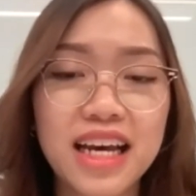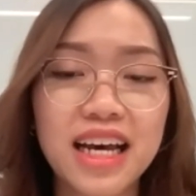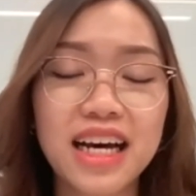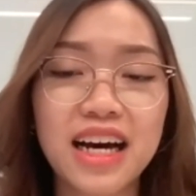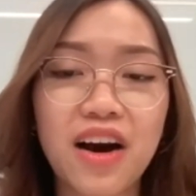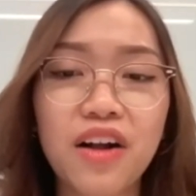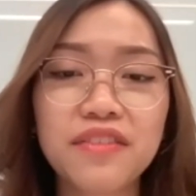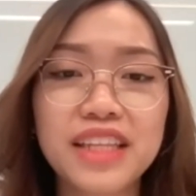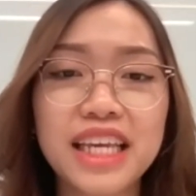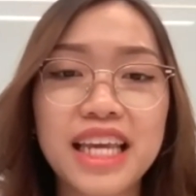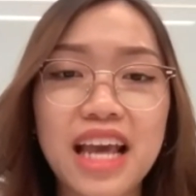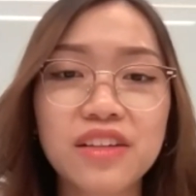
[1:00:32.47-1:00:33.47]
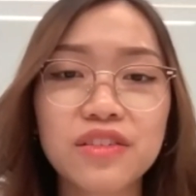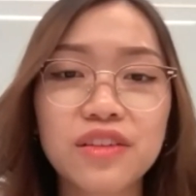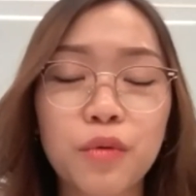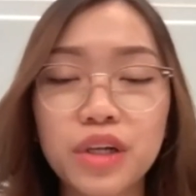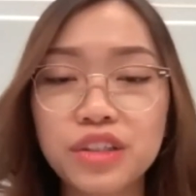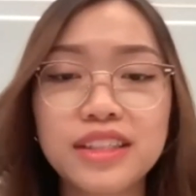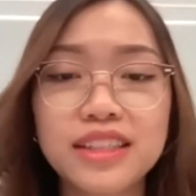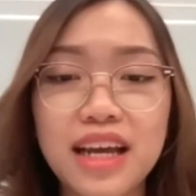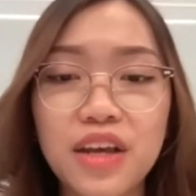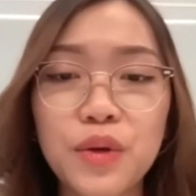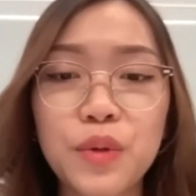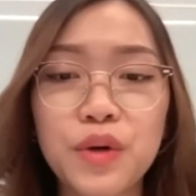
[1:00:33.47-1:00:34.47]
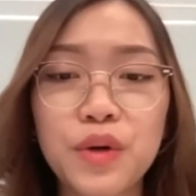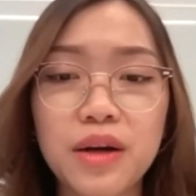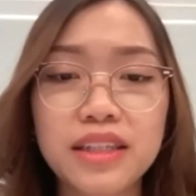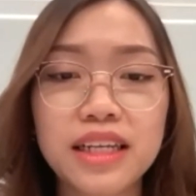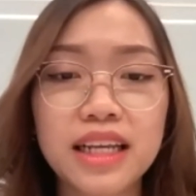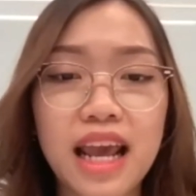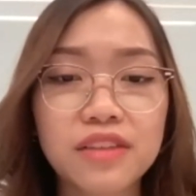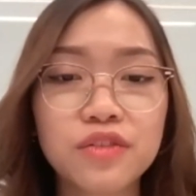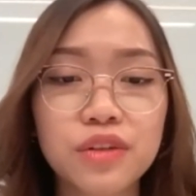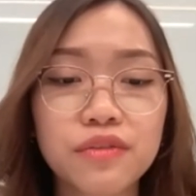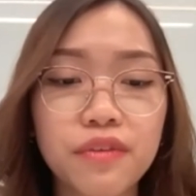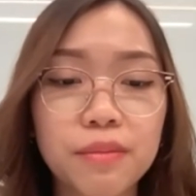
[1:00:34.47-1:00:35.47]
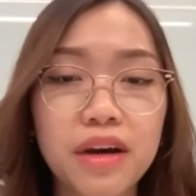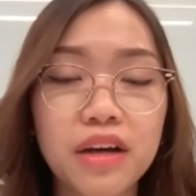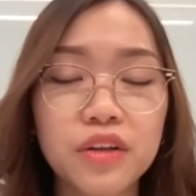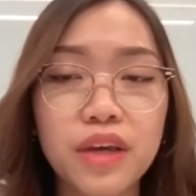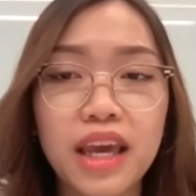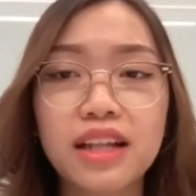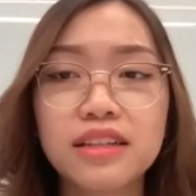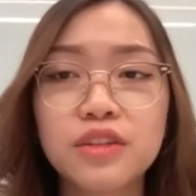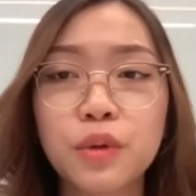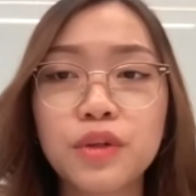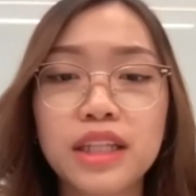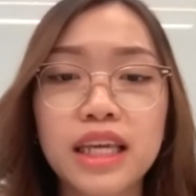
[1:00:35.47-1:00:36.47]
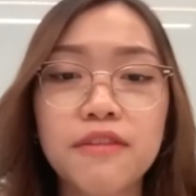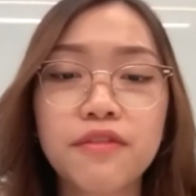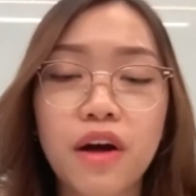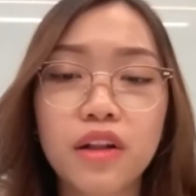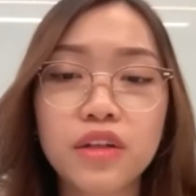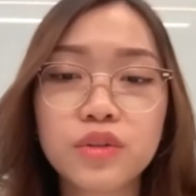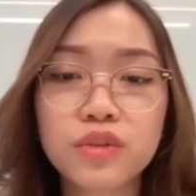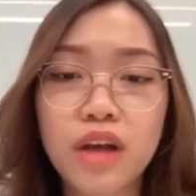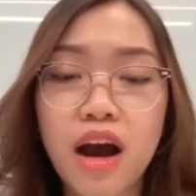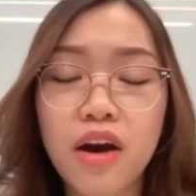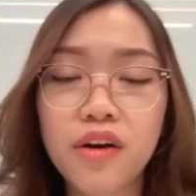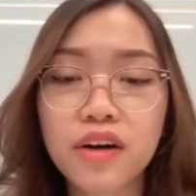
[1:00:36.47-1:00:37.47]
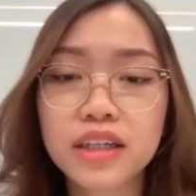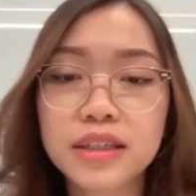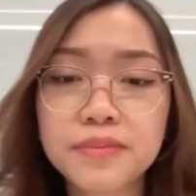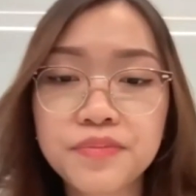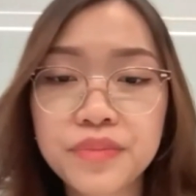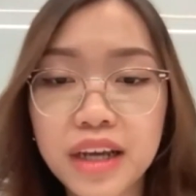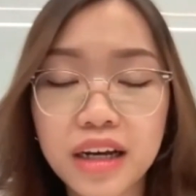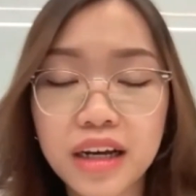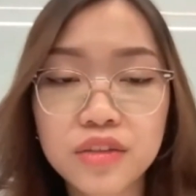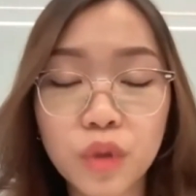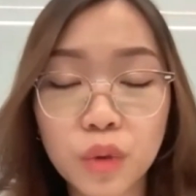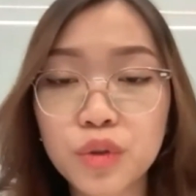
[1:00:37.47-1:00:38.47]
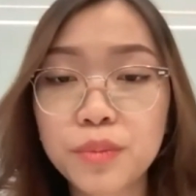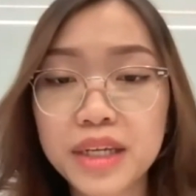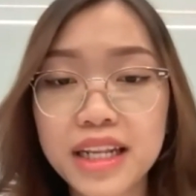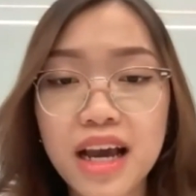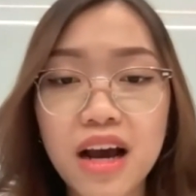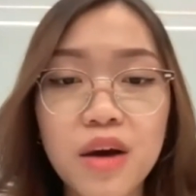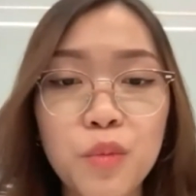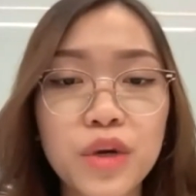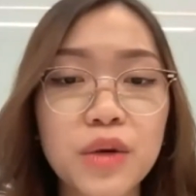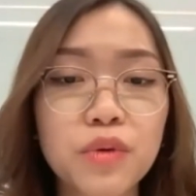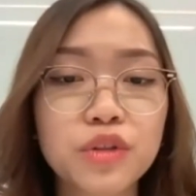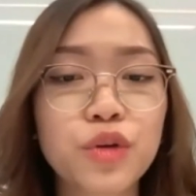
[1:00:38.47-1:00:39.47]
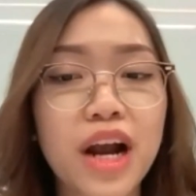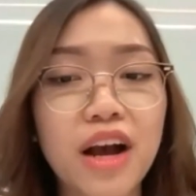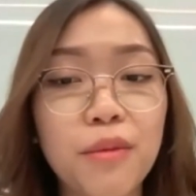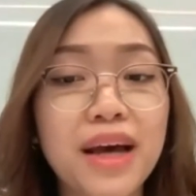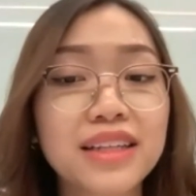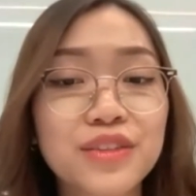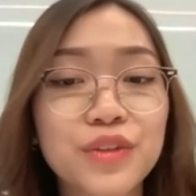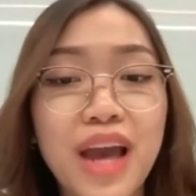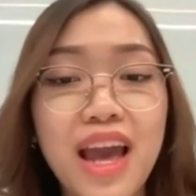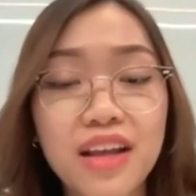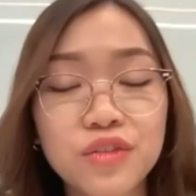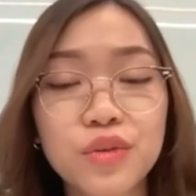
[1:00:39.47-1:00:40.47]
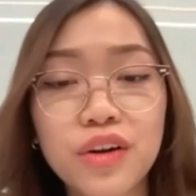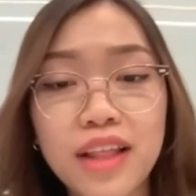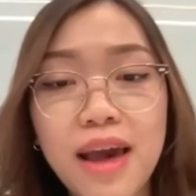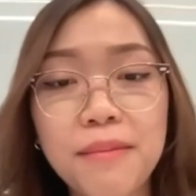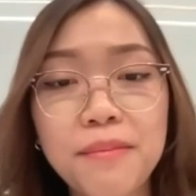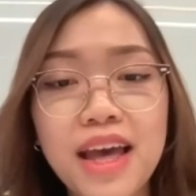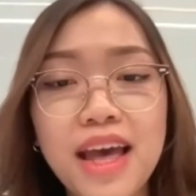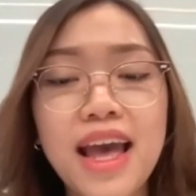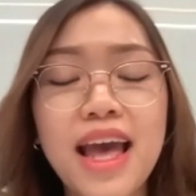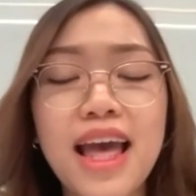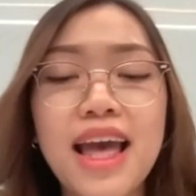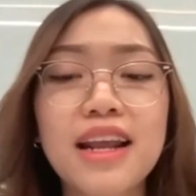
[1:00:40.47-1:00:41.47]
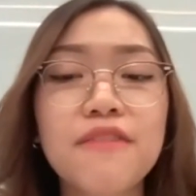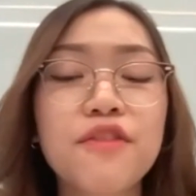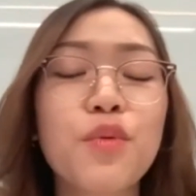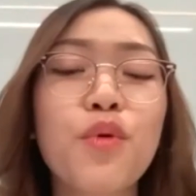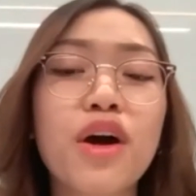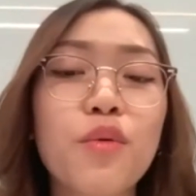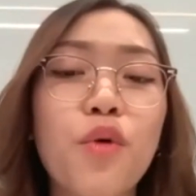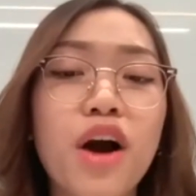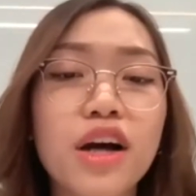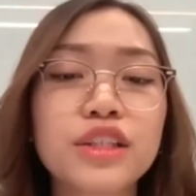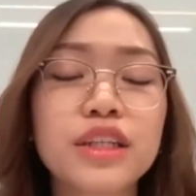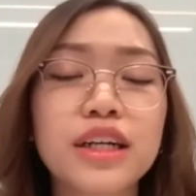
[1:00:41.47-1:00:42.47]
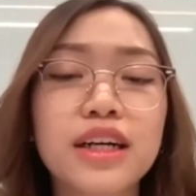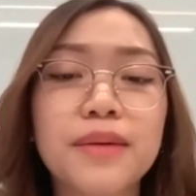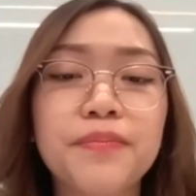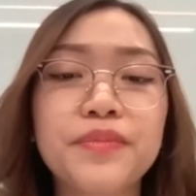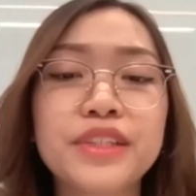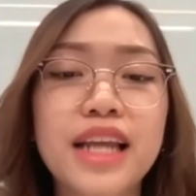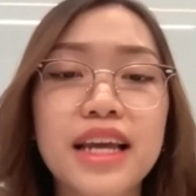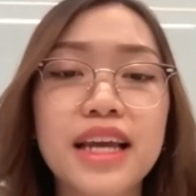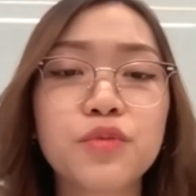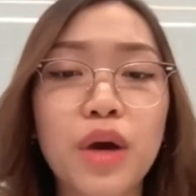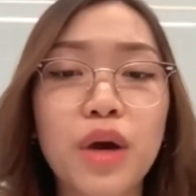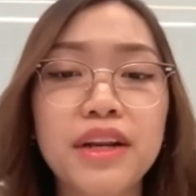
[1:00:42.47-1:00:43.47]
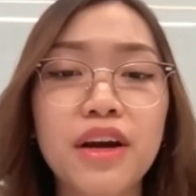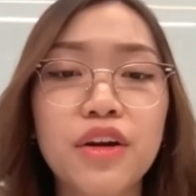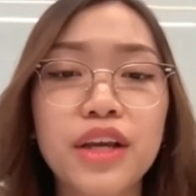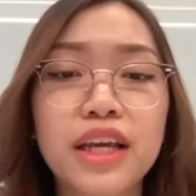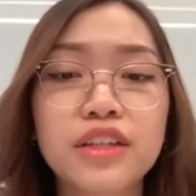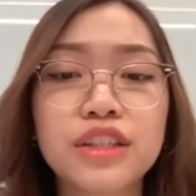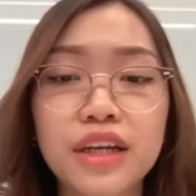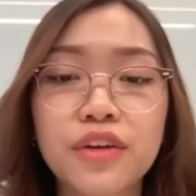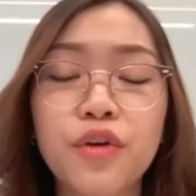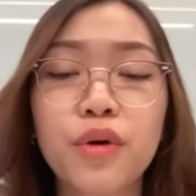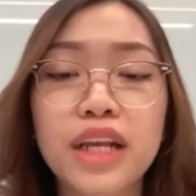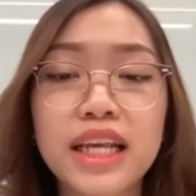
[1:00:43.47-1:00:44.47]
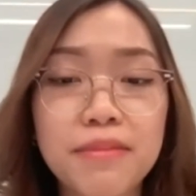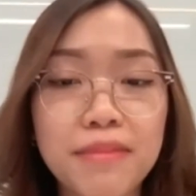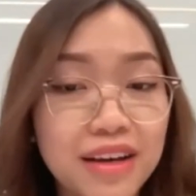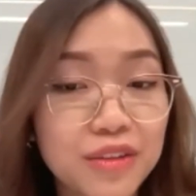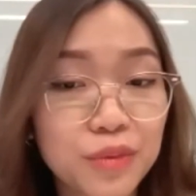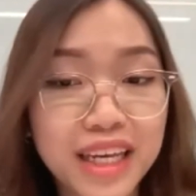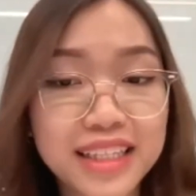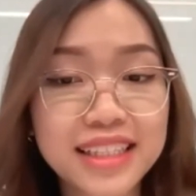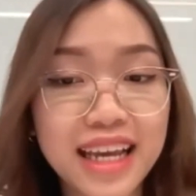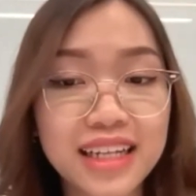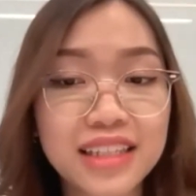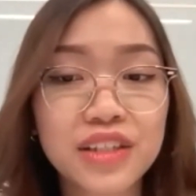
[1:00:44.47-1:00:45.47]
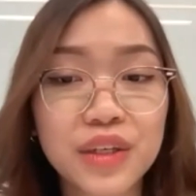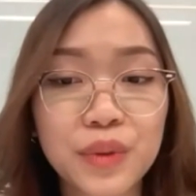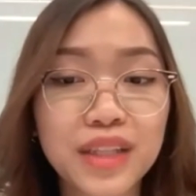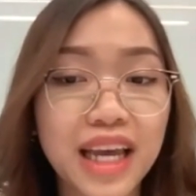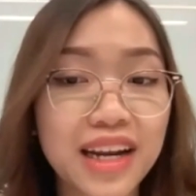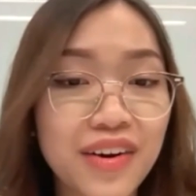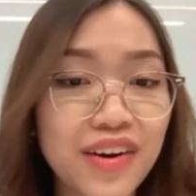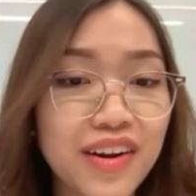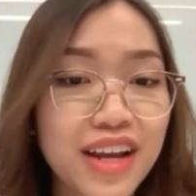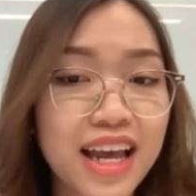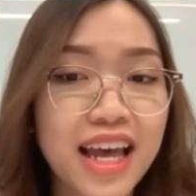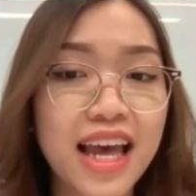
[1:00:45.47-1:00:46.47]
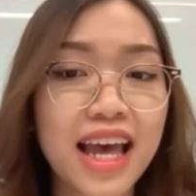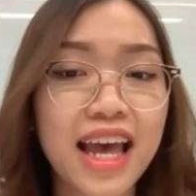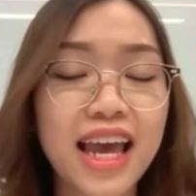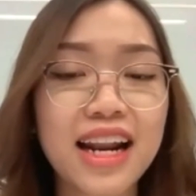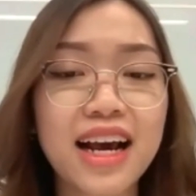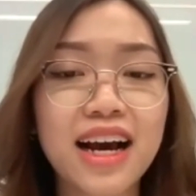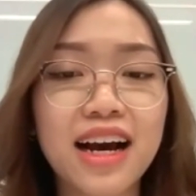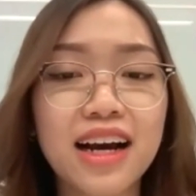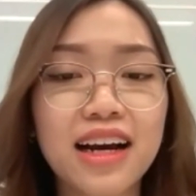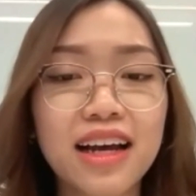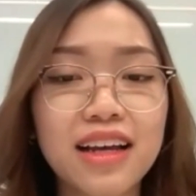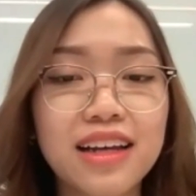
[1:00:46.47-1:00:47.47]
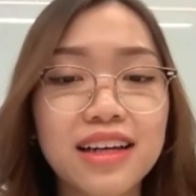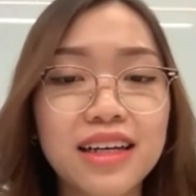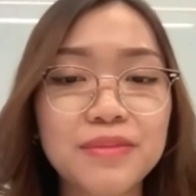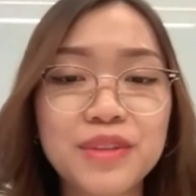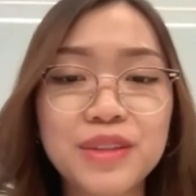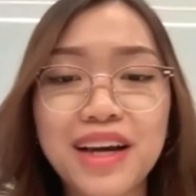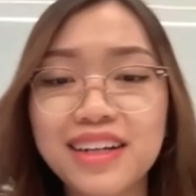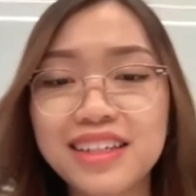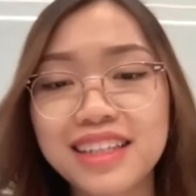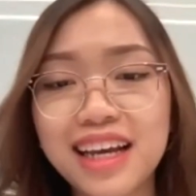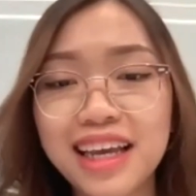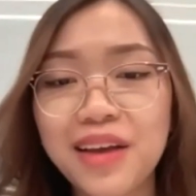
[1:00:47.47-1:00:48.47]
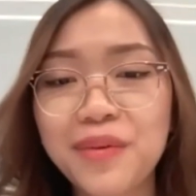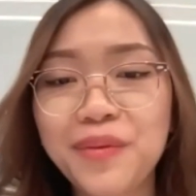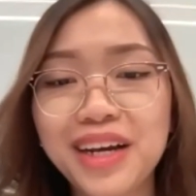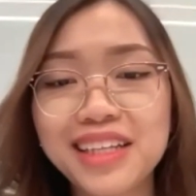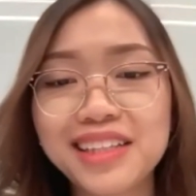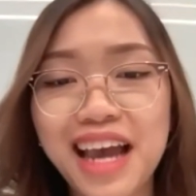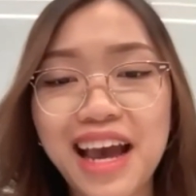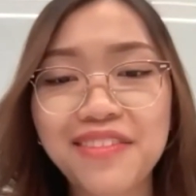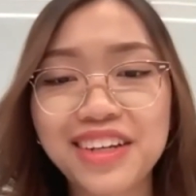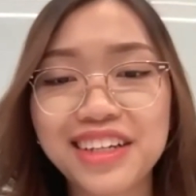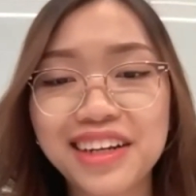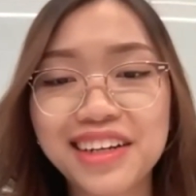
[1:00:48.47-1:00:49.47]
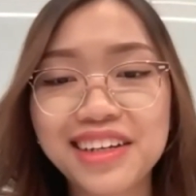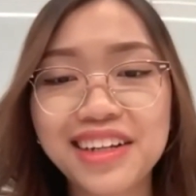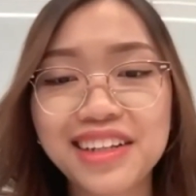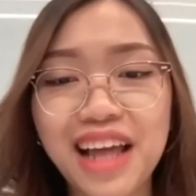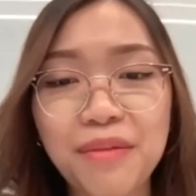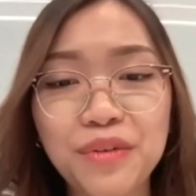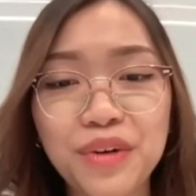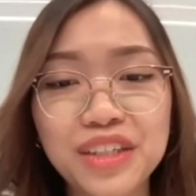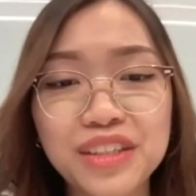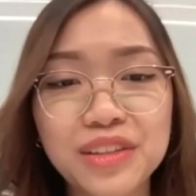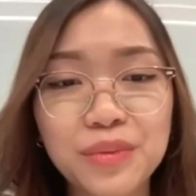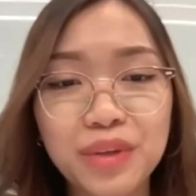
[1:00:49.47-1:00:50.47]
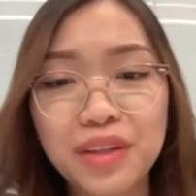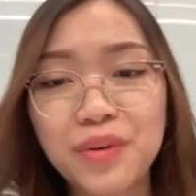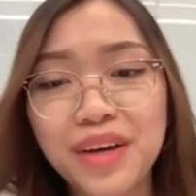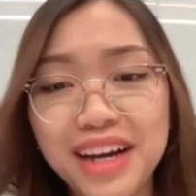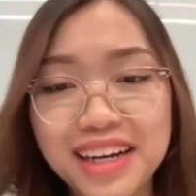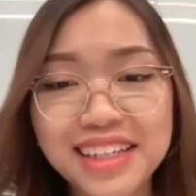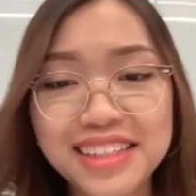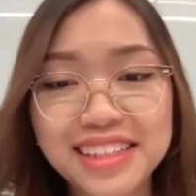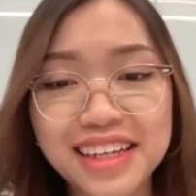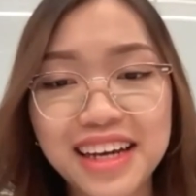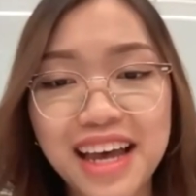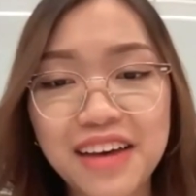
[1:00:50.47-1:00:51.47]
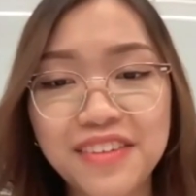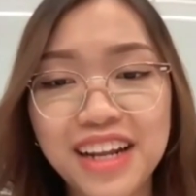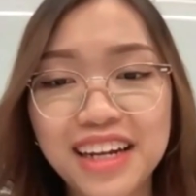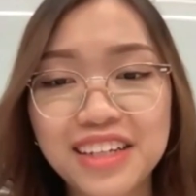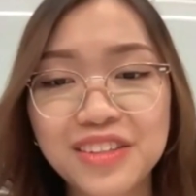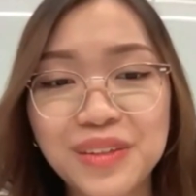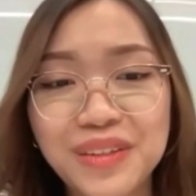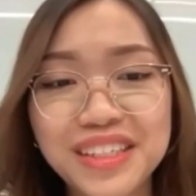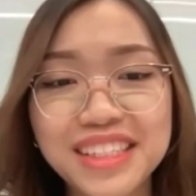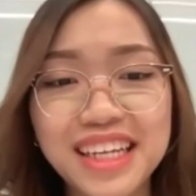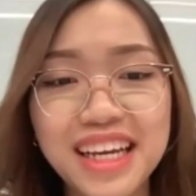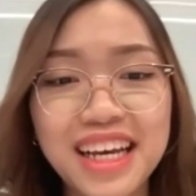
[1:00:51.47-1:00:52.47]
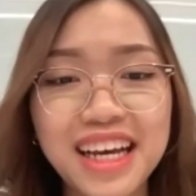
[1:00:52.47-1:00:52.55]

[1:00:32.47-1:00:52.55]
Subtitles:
All the questions that you need answered from us, you can totally follow our social media. We will try our best to answer them. And if you want to watch today's webinar, you can check your emails. We can send it to you later. And to be honest, I can't wait to have another collaborations with you guys, Afnan and Joyce.